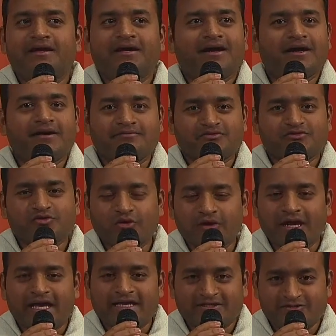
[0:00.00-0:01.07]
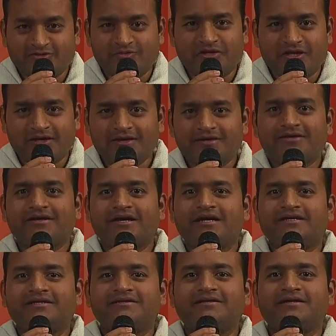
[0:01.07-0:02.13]
I'm so glad to be here
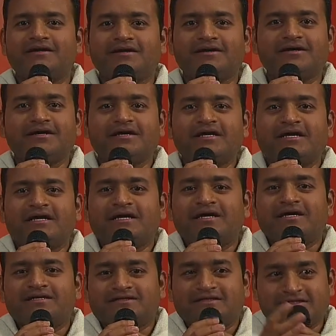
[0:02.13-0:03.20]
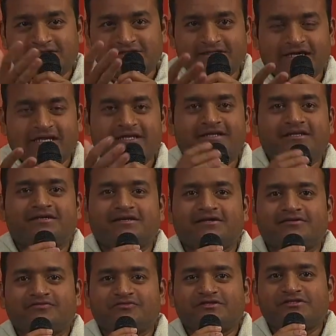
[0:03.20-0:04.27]
and this
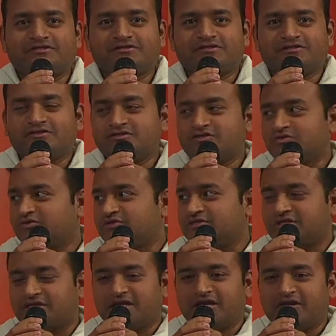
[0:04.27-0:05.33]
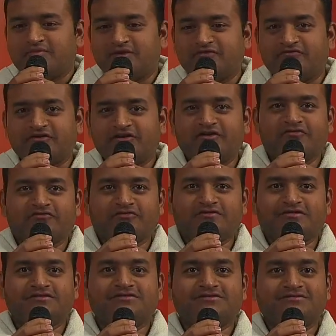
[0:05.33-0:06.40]
another which is the situation came in front of
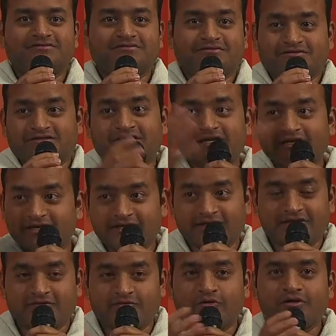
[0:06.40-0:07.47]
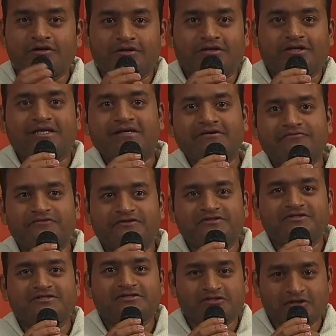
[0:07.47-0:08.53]
us suddenly in the world which
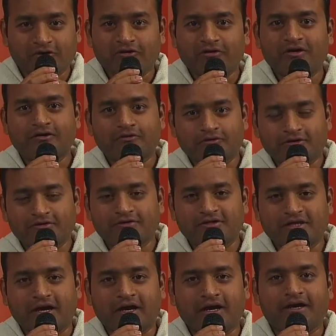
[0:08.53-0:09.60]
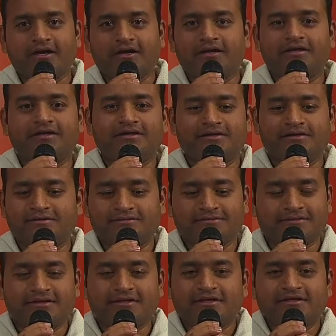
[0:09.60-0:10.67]
is corona
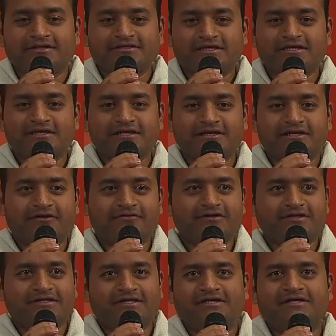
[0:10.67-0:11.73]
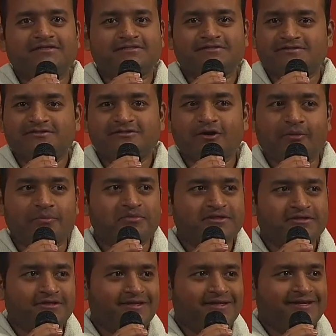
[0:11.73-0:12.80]
and suddenly everything is stopped
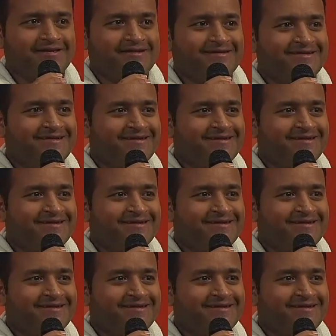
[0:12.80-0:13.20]
like